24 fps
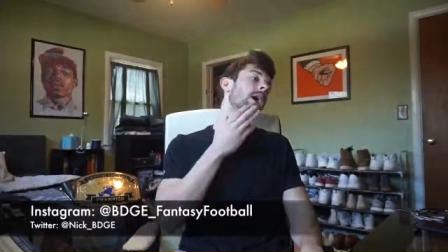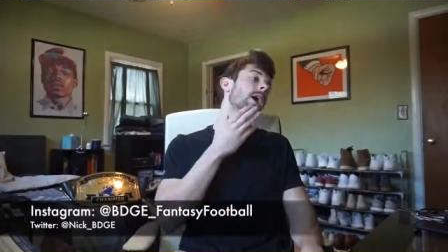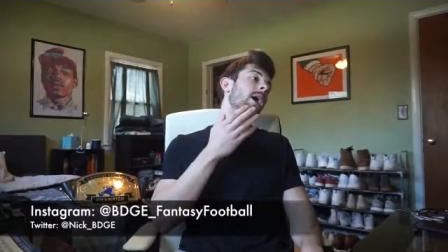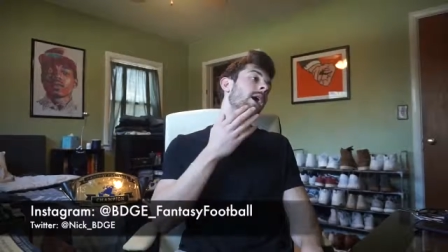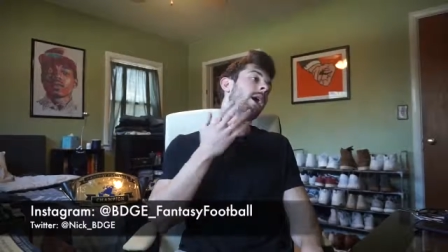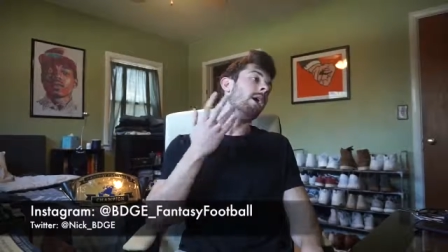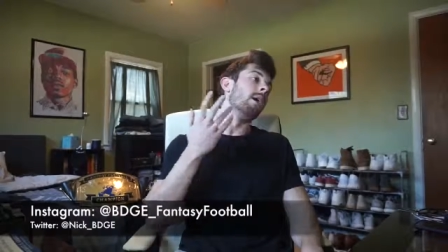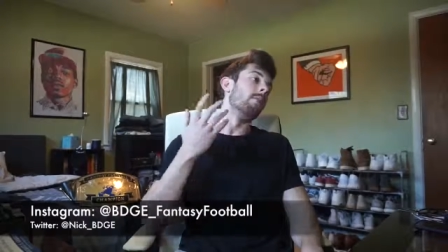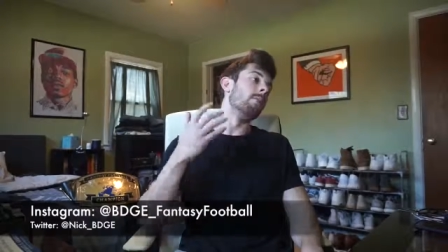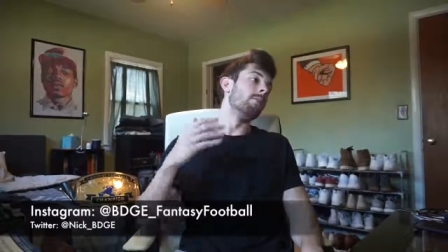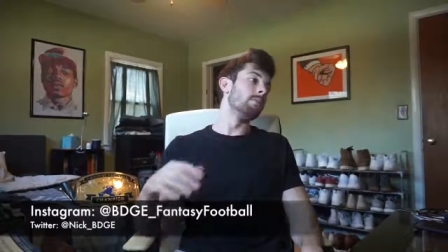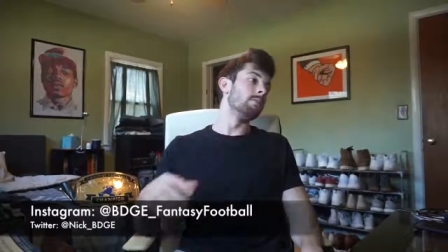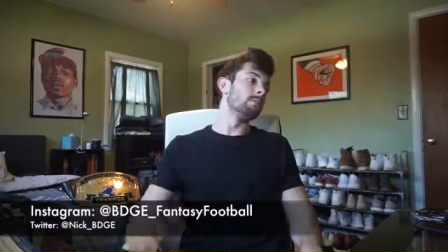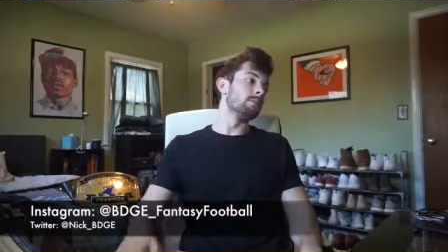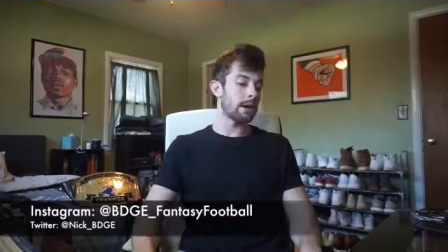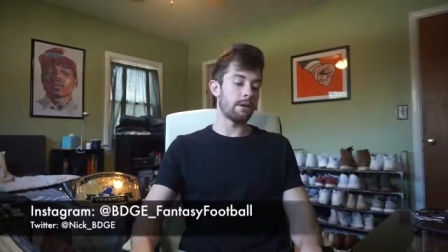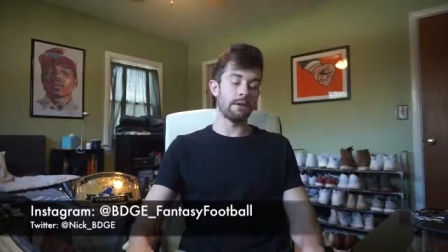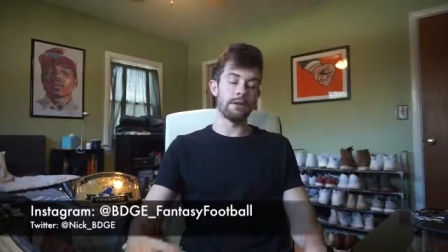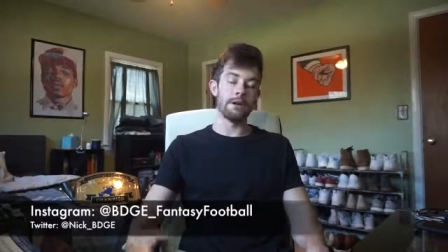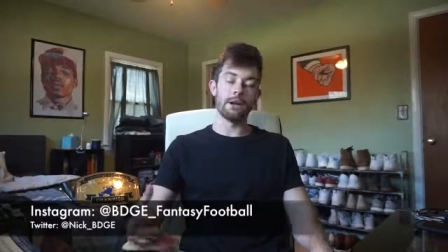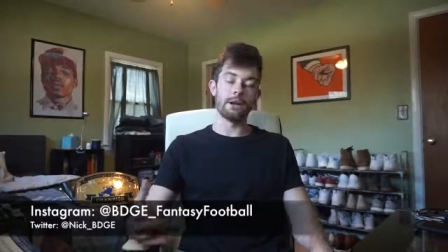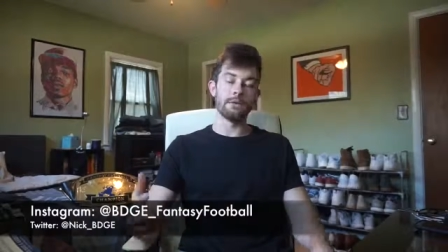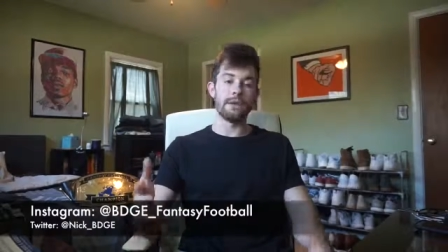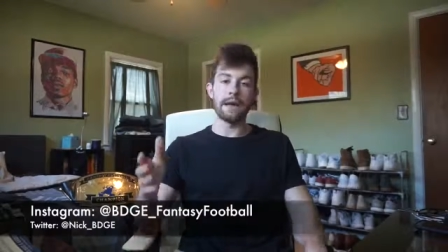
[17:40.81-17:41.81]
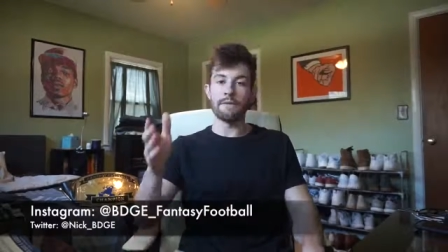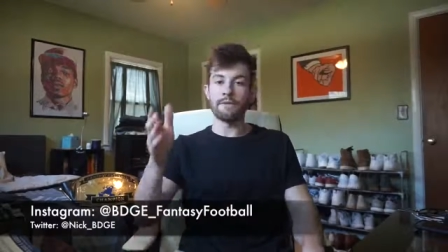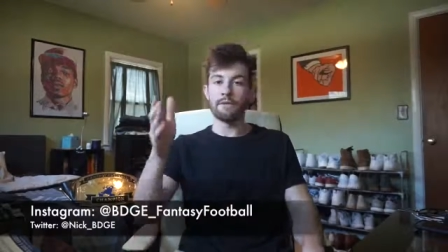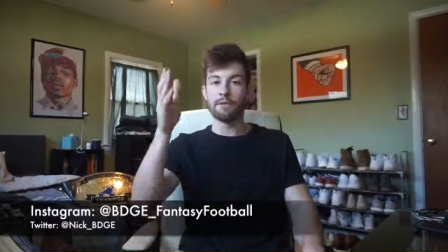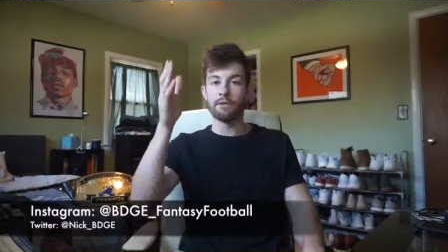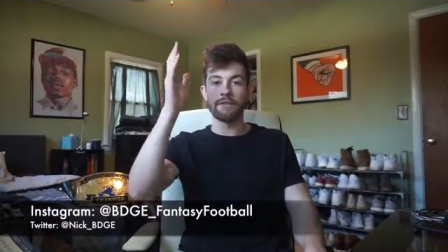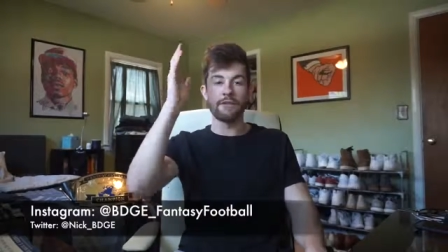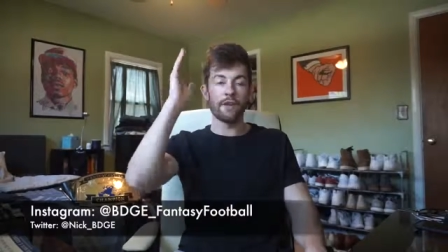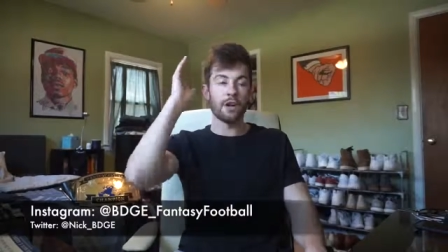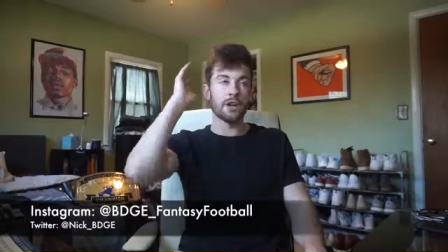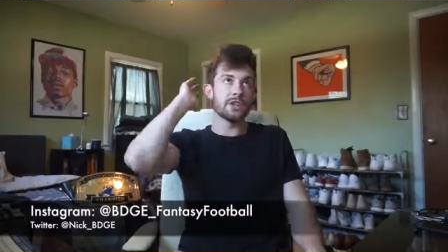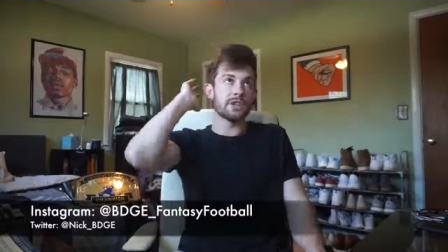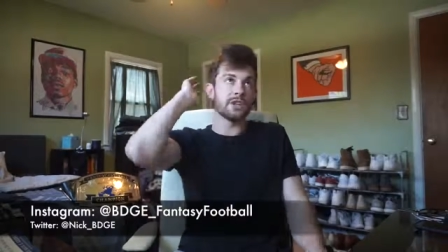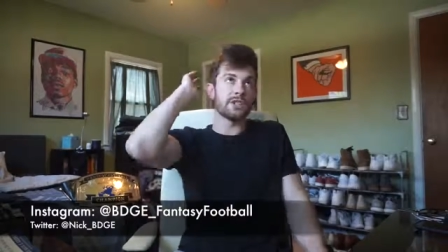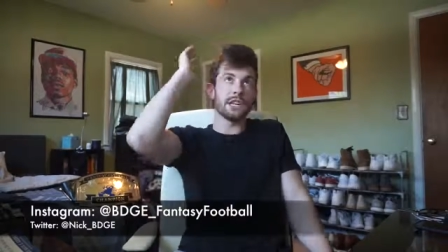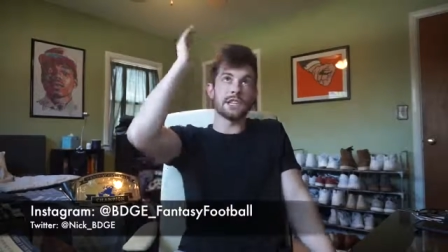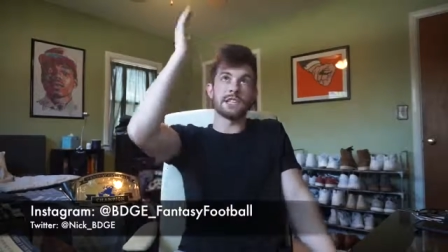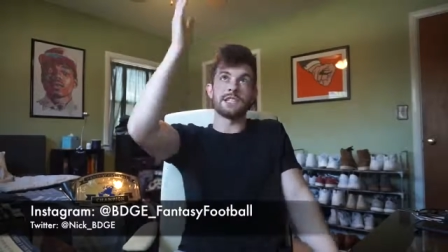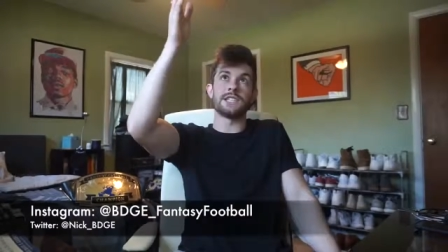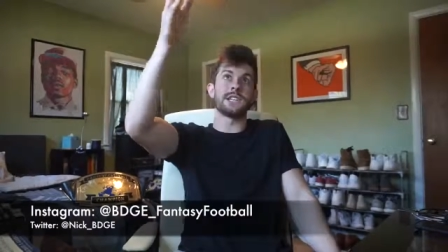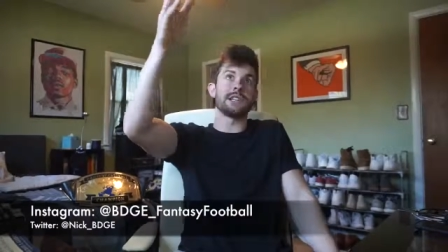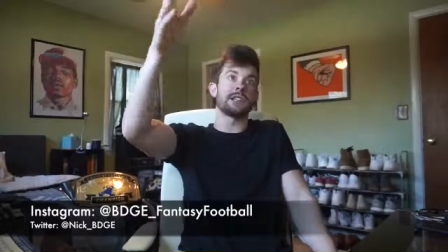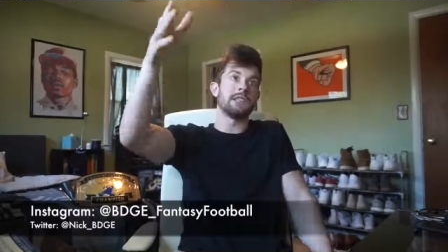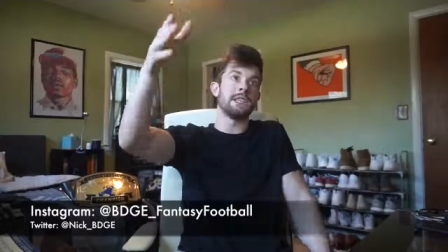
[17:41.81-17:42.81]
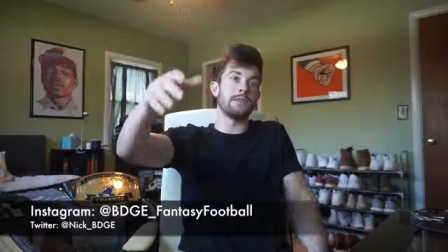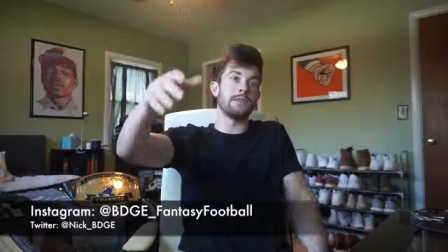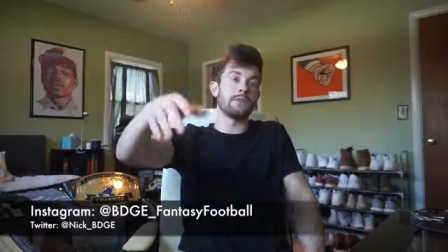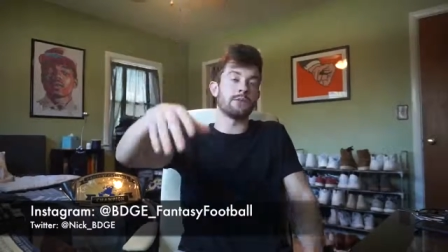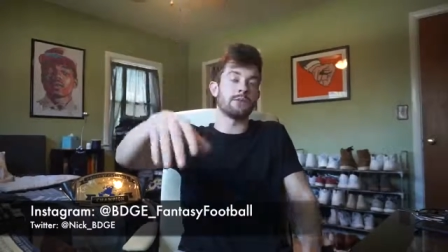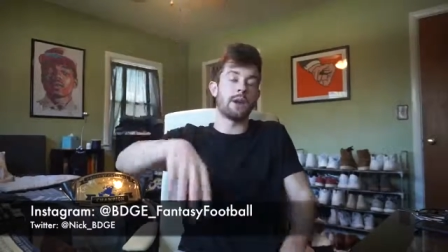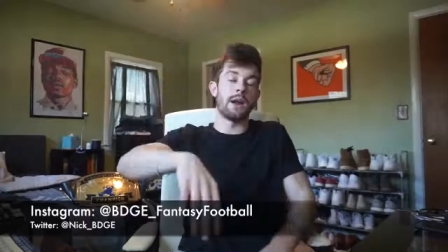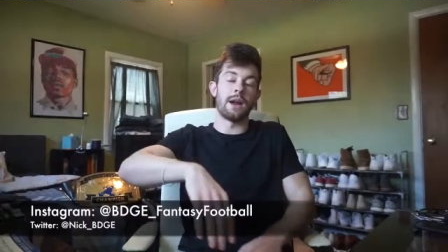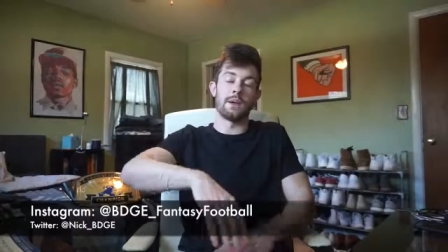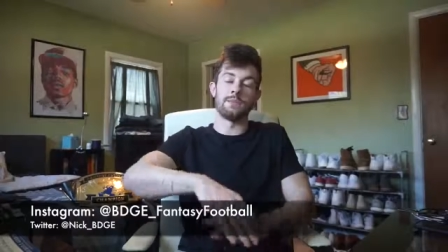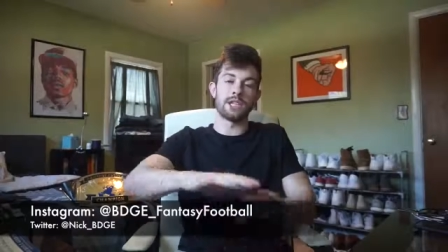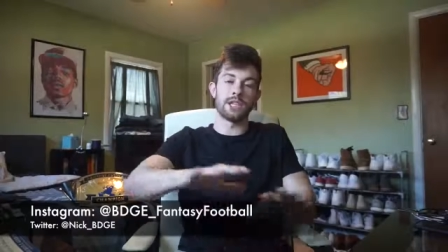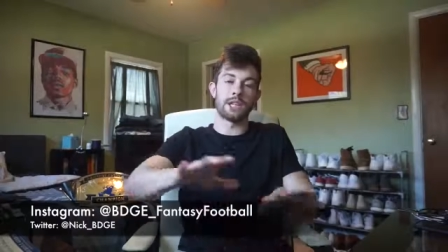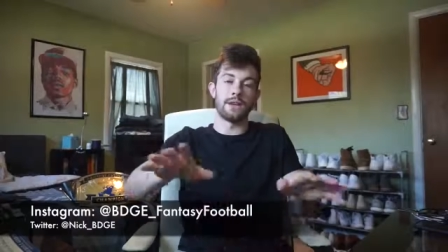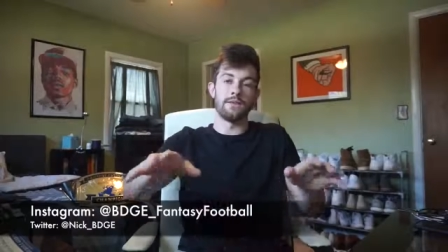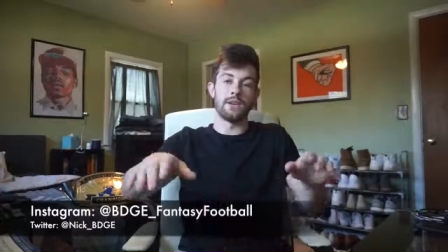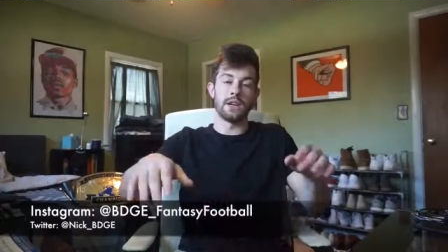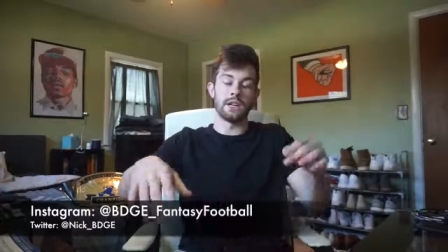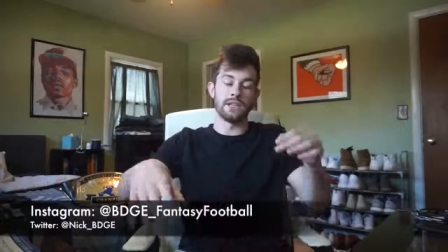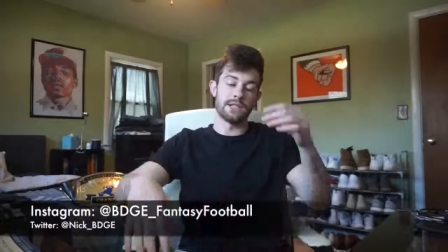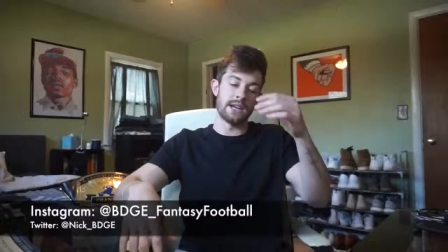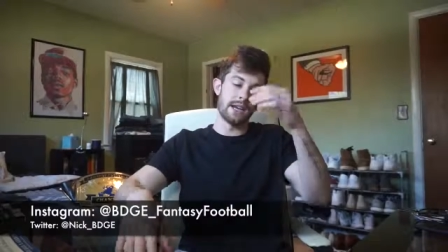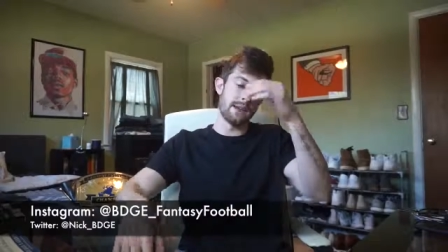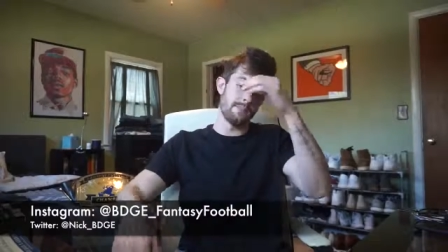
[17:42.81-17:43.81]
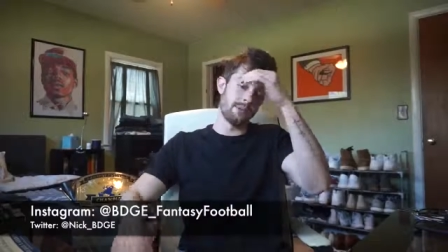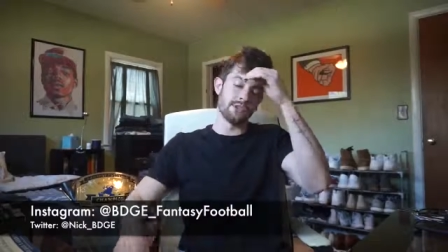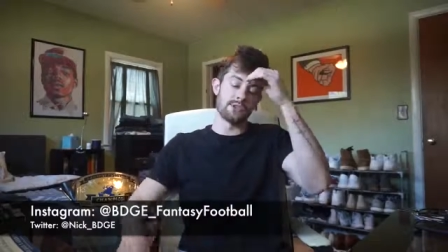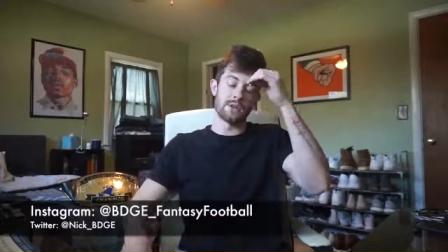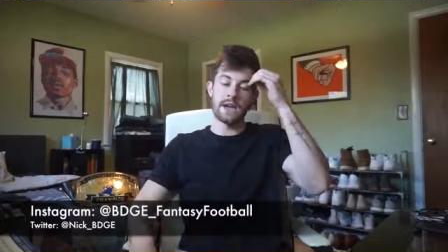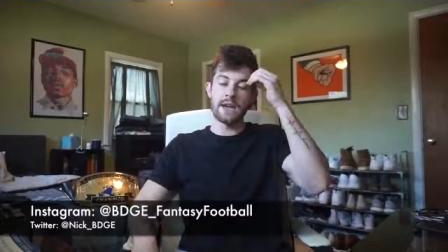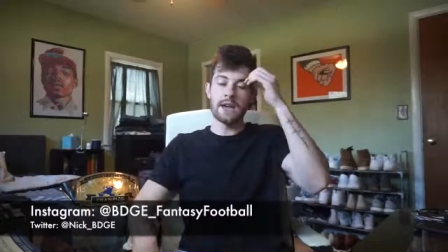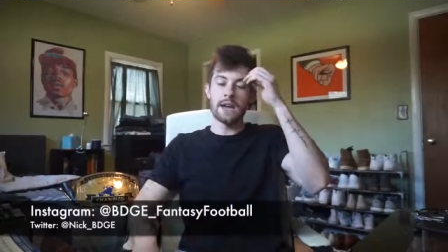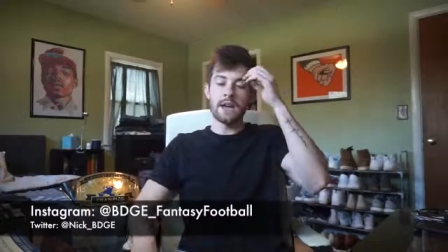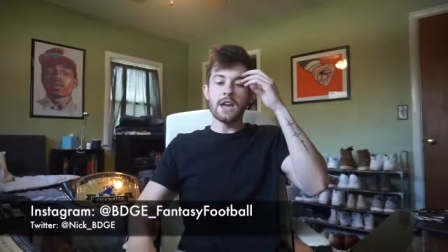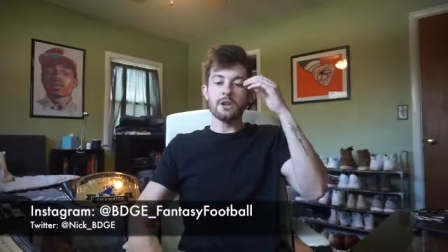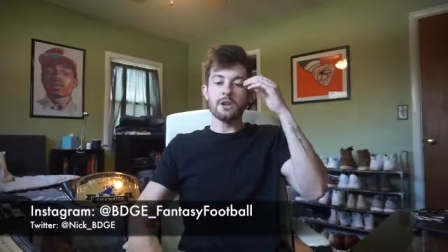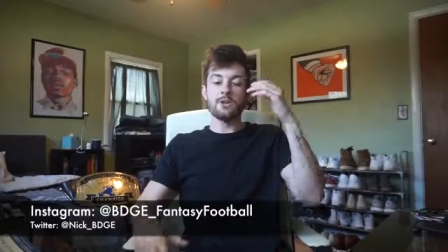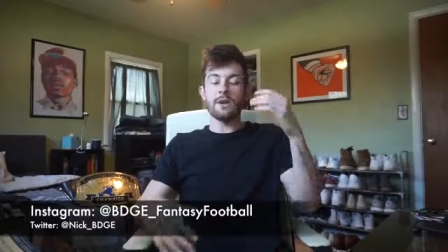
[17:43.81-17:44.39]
I don't know, Devin Funchess like 16th round. I'm just giving examples, right?